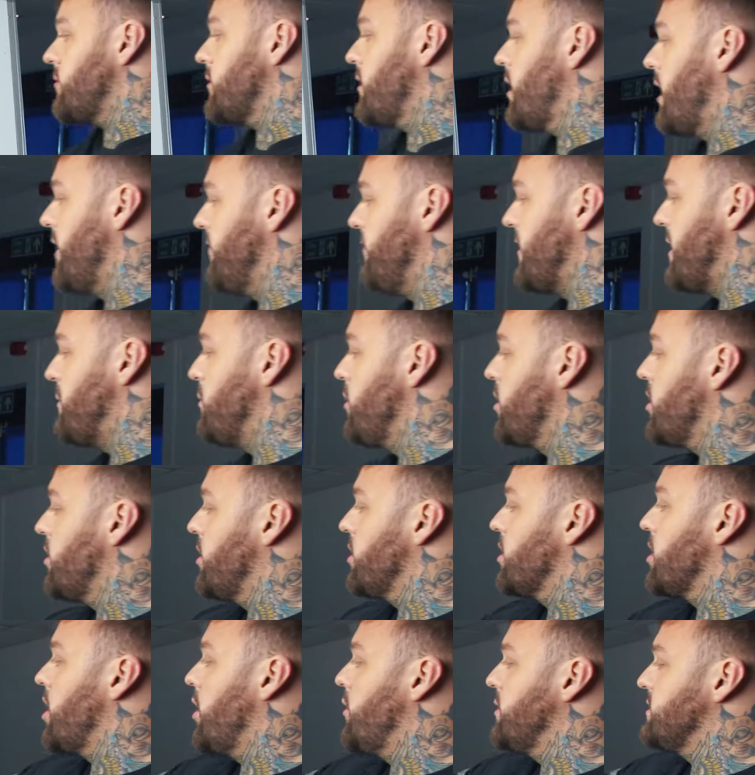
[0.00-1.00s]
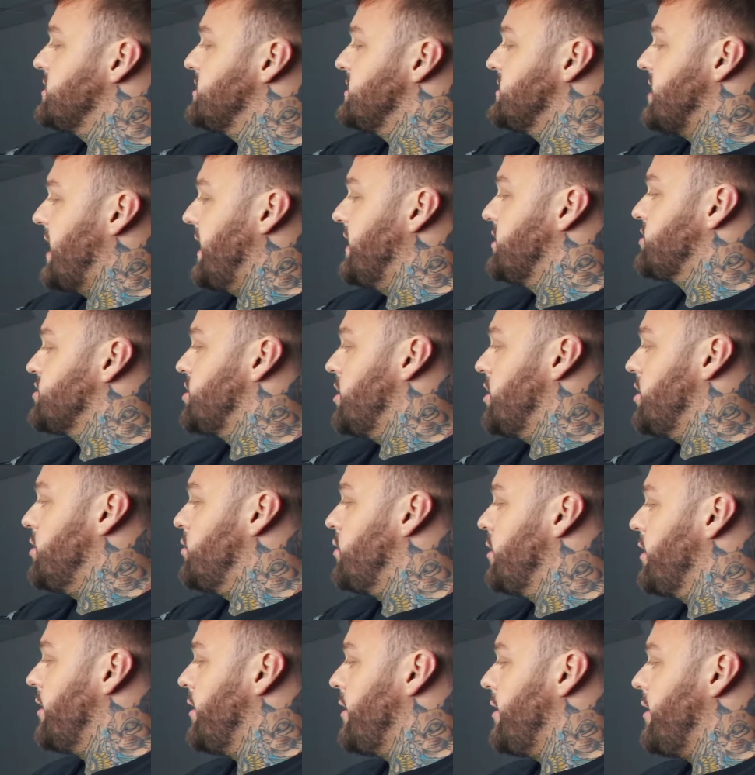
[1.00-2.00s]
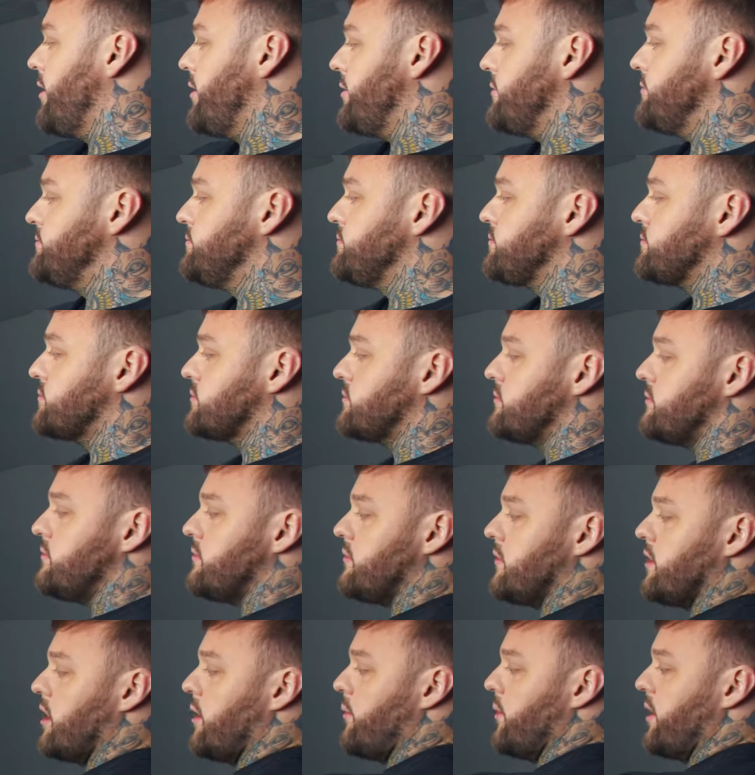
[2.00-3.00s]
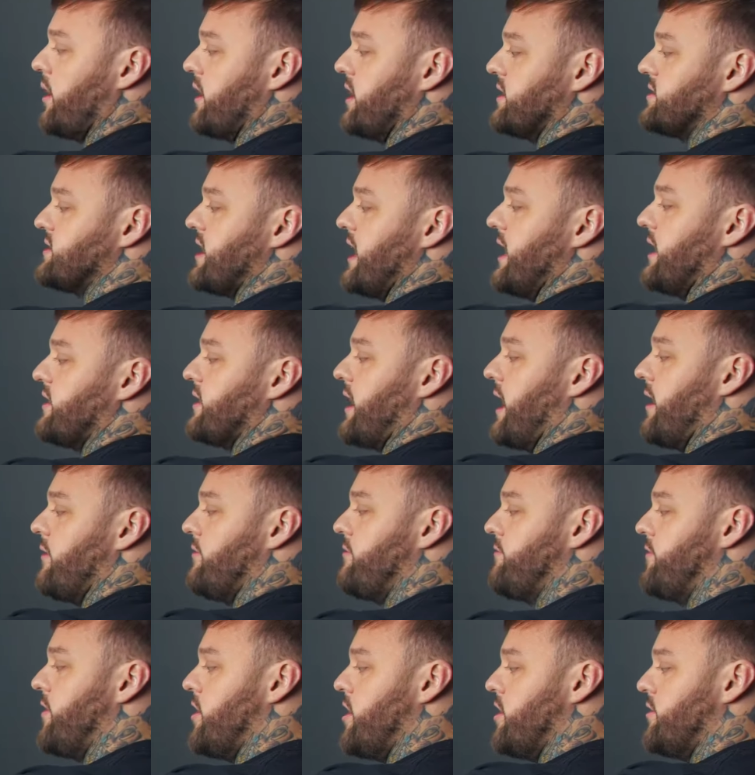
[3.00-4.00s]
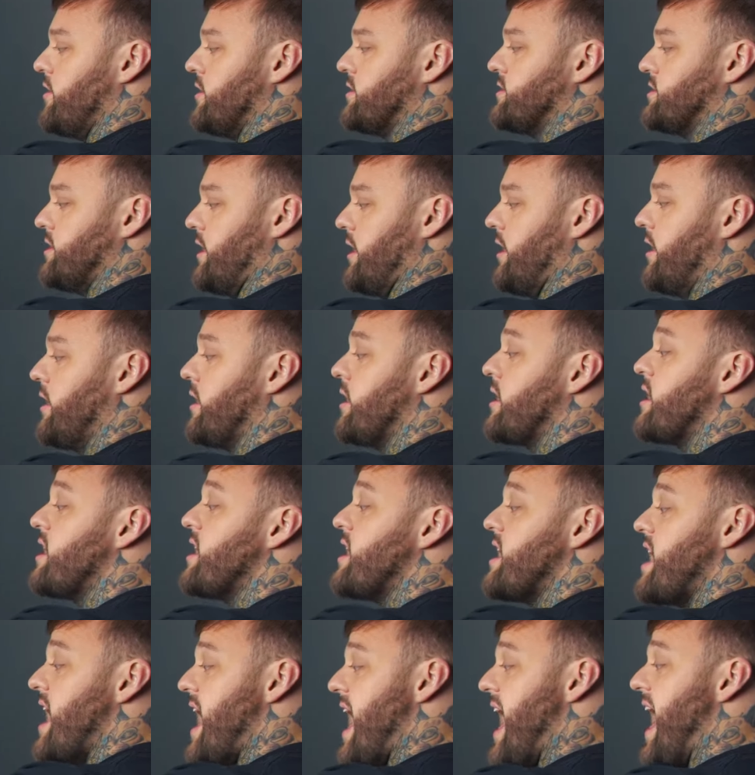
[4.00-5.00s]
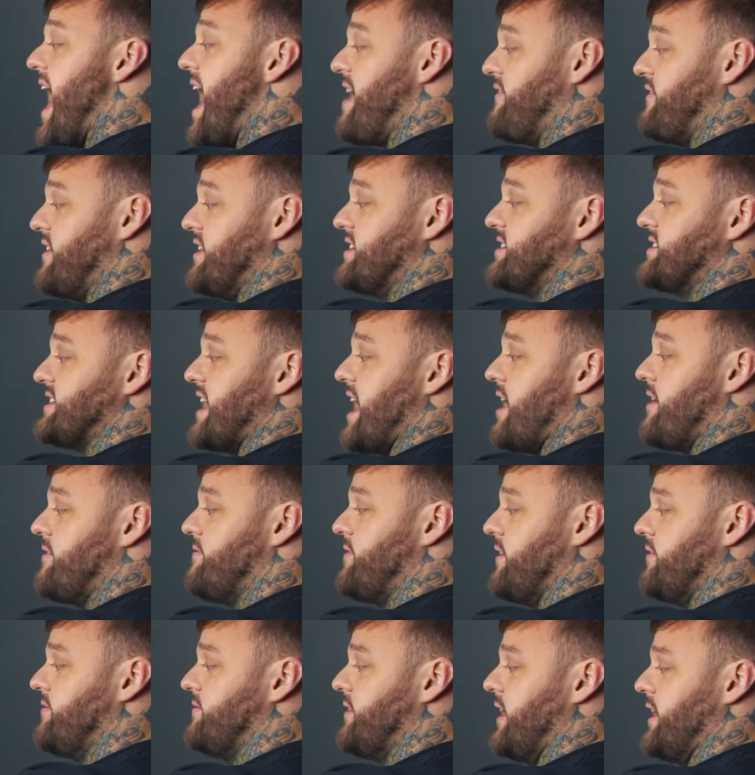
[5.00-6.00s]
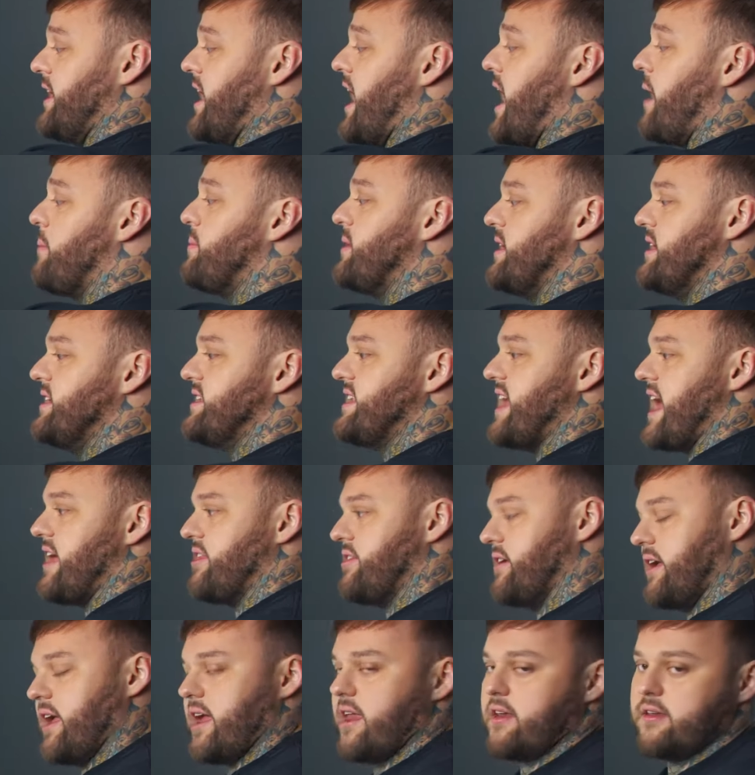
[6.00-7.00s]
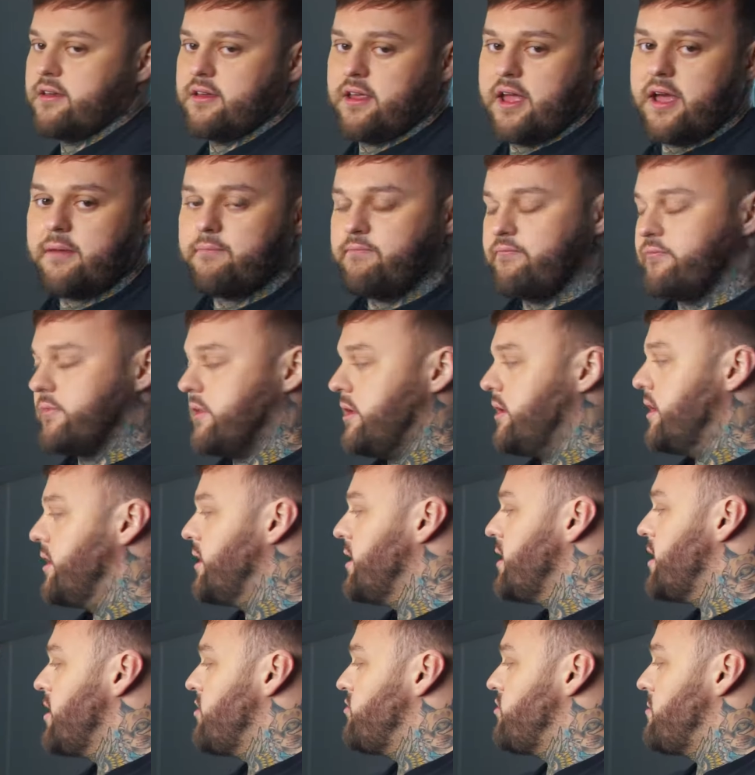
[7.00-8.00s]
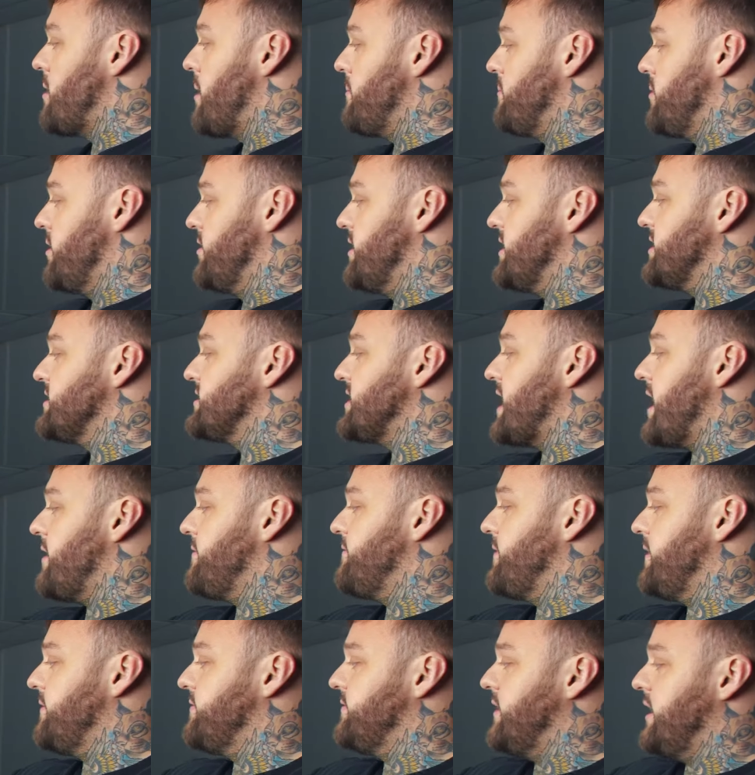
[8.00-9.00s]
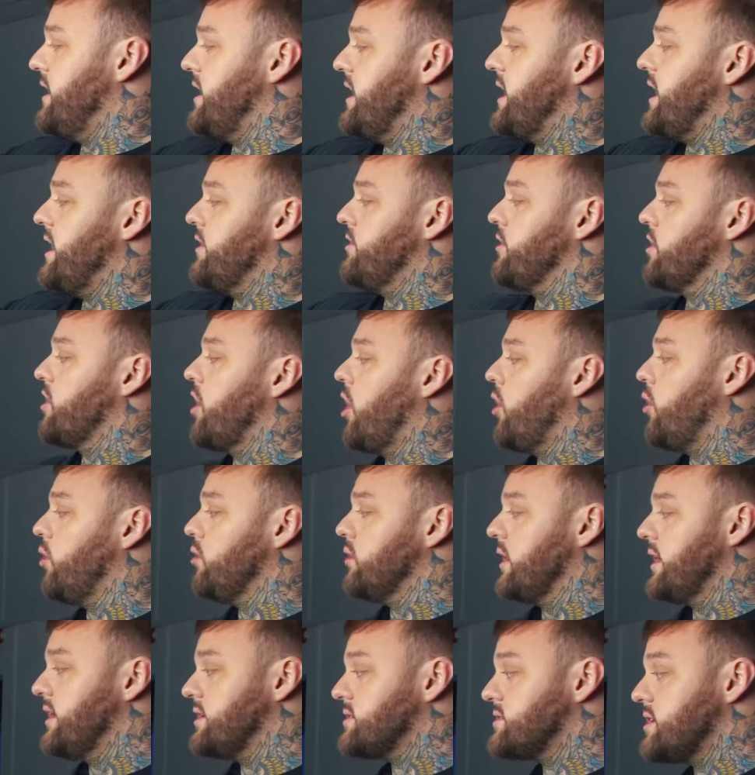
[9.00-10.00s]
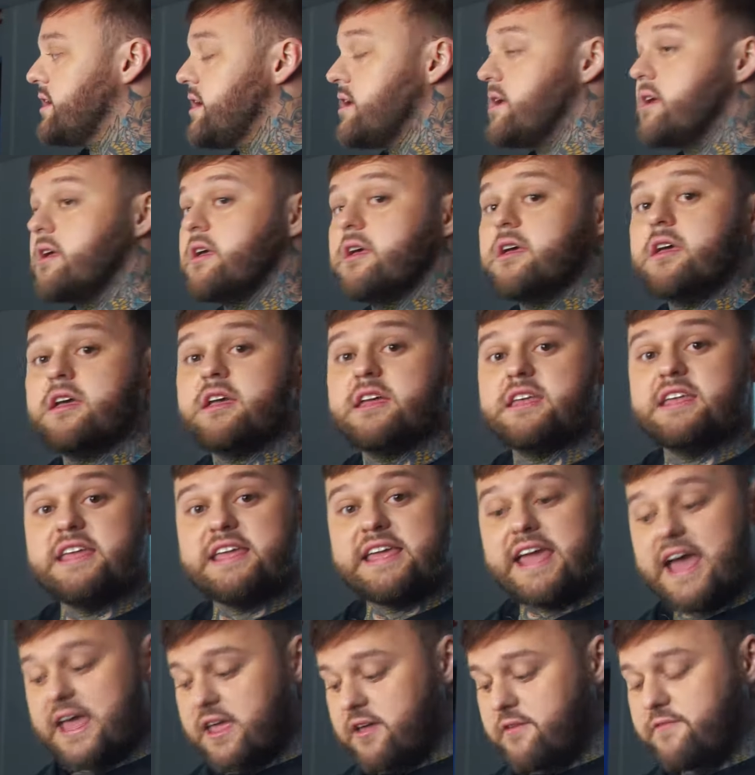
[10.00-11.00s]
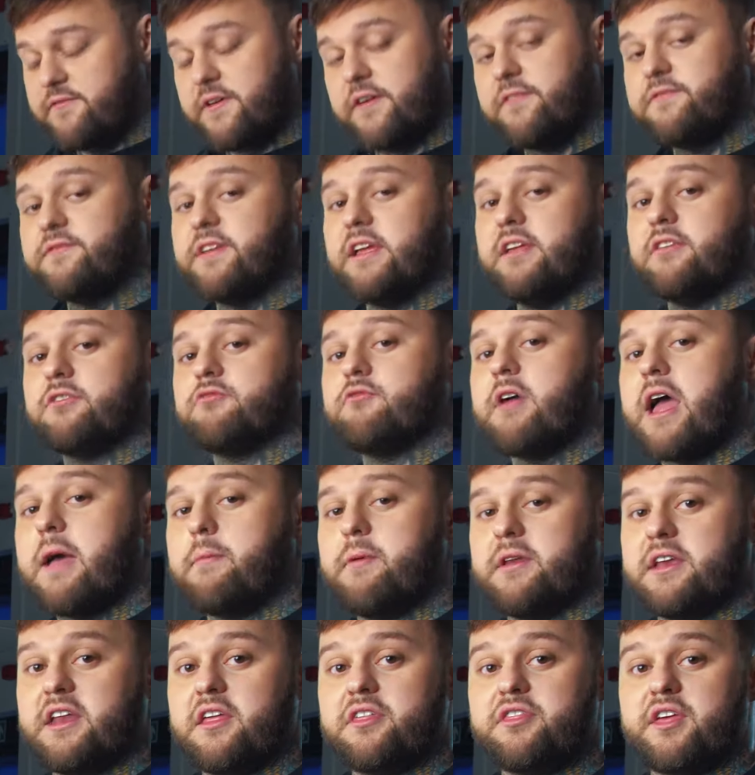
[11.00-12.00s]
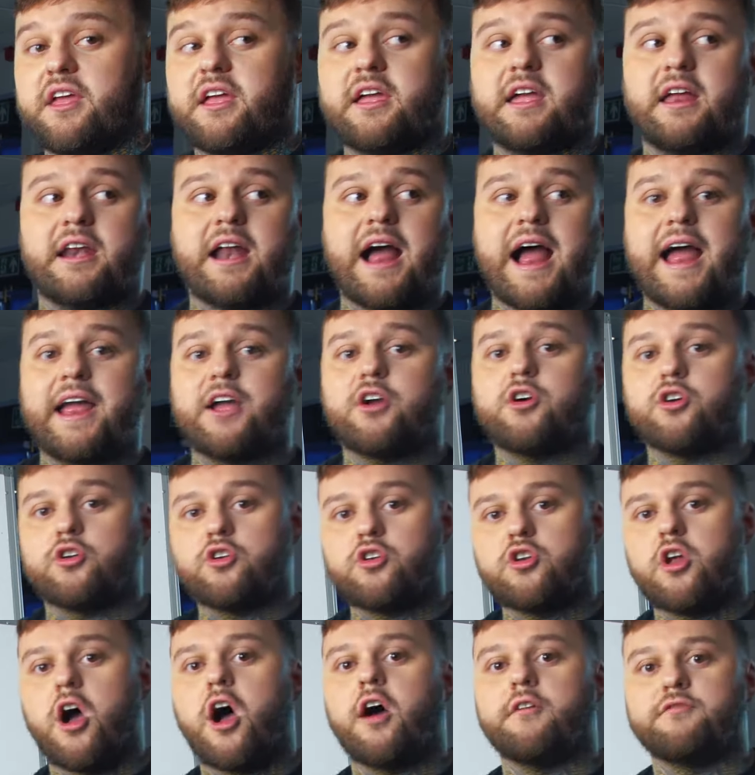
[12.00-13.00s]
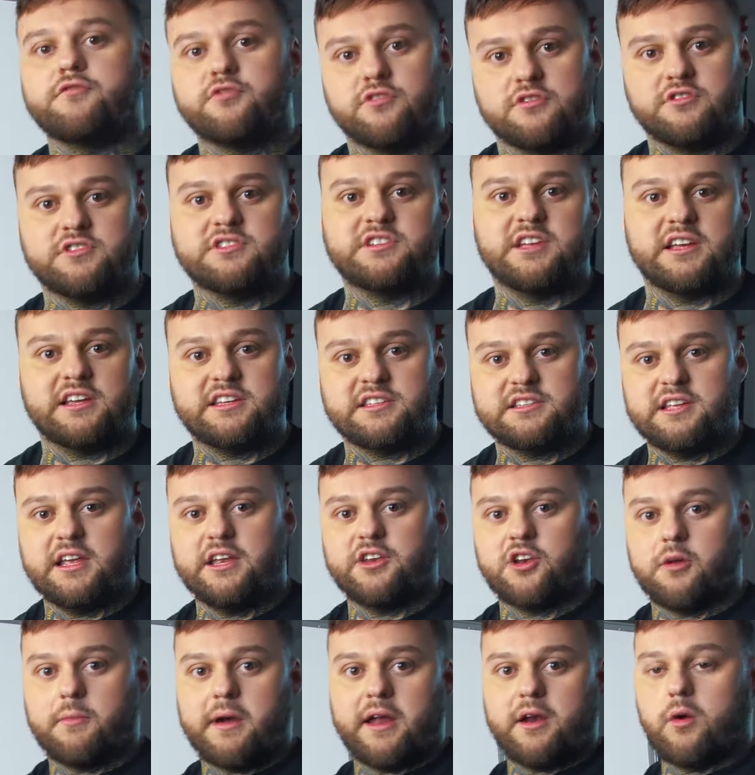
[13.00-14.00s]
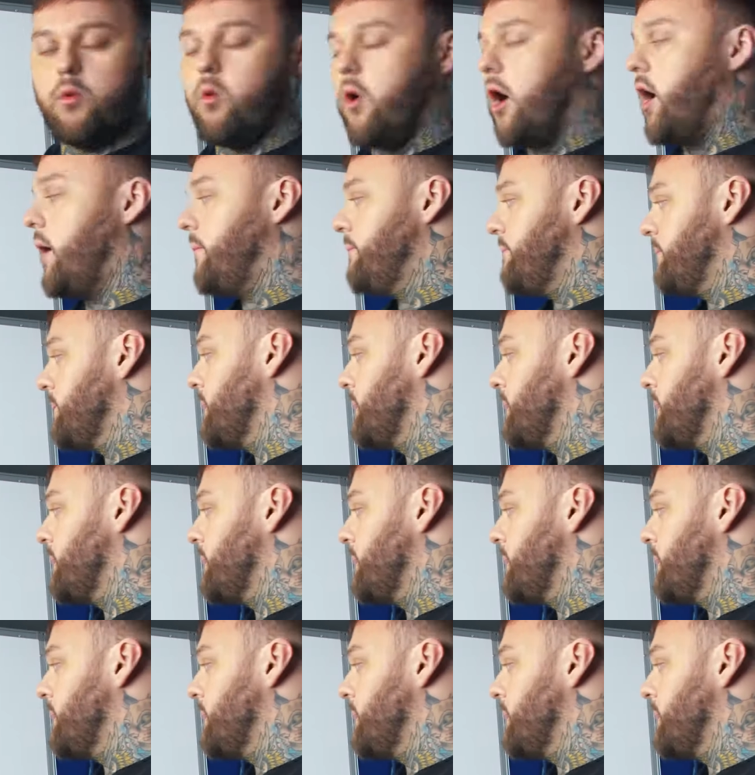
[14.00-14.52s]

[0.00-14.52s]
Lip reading: And then we're going to go into day 2, and we're going to take that further to a heavy set of 15 RPE death again, yeah? Remember, this set of 15 here, the goal is you get your 15th rep and you're thinking, I could not have done 16 no matter what.